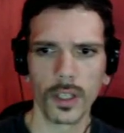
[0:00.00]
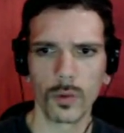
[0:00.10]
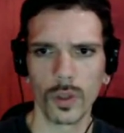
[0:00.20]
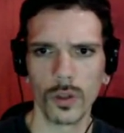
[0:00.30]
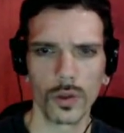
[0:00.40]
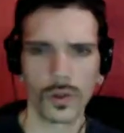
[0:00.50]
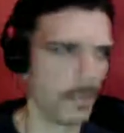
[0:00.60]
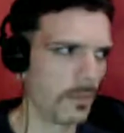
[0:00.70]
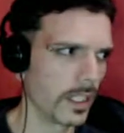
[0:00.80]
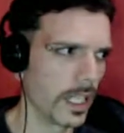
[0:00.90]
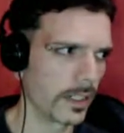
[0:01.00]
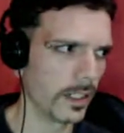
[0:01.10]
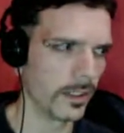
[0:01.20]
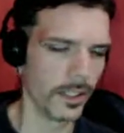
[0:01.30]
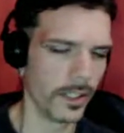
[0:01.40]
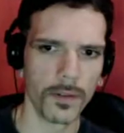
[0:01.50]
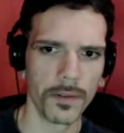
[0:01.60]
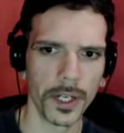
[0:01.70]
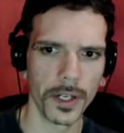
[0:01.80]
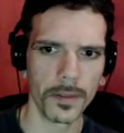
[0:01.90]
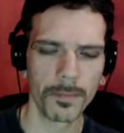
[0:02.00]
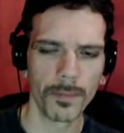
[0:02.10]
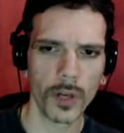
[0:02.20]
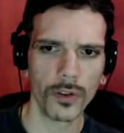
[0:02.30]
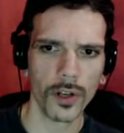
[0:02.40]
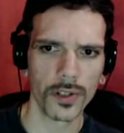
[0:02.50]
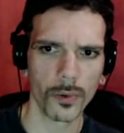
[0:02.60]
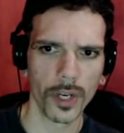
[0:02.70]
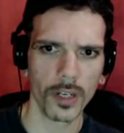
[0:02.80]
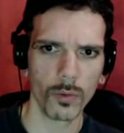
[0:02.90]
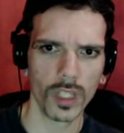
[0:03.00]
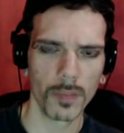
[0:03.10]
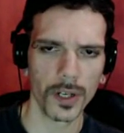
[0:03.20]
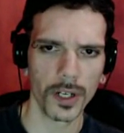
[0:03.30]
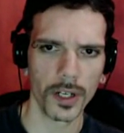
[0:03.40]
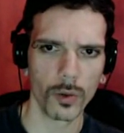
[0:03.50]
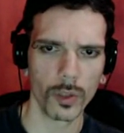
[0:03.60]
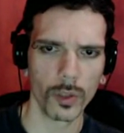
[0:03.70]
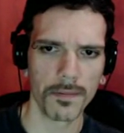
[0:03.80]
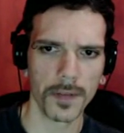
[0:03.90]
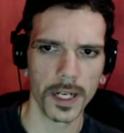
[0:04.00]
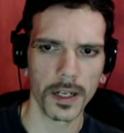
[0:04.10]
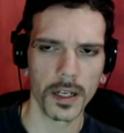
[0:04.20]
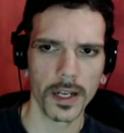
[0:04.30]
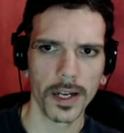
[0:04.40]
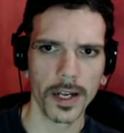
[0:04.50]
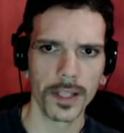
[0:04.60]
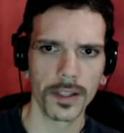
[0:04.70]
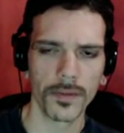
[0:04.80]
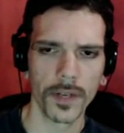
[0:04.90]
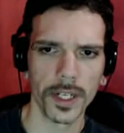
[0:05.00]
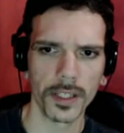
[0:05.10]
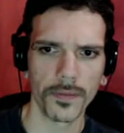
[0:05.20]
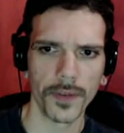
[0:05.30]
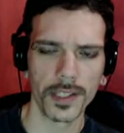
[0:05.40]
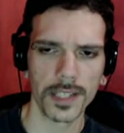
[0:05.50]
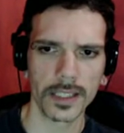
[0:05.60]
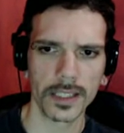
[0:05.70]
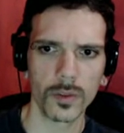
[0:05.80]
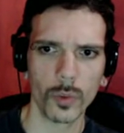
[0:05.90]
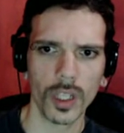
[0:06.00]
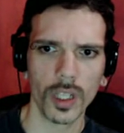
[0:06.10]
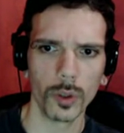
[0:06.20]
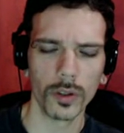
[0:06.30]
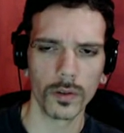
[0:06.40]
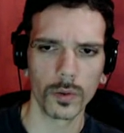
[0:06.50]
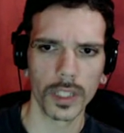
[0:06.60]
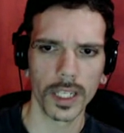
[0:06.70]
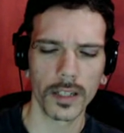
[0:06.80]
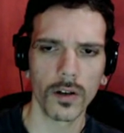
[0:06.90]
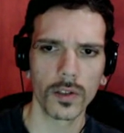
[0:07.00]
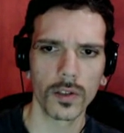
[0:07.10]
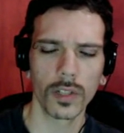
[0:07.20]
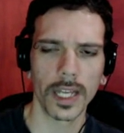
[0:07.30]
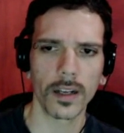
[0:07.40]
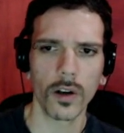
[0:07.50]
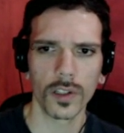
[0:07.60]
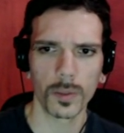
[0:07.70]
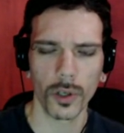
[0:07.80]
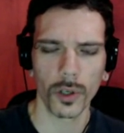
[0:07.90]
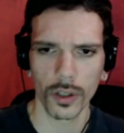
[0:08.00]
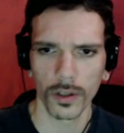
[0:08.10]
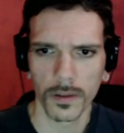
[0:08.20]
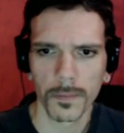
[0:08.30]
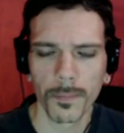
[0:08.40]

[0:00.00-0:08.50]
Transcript: it will look something like this here. Over here on your screen, it will appear. You will have an interface like this with a button to click. Also, like Hotspot Shield,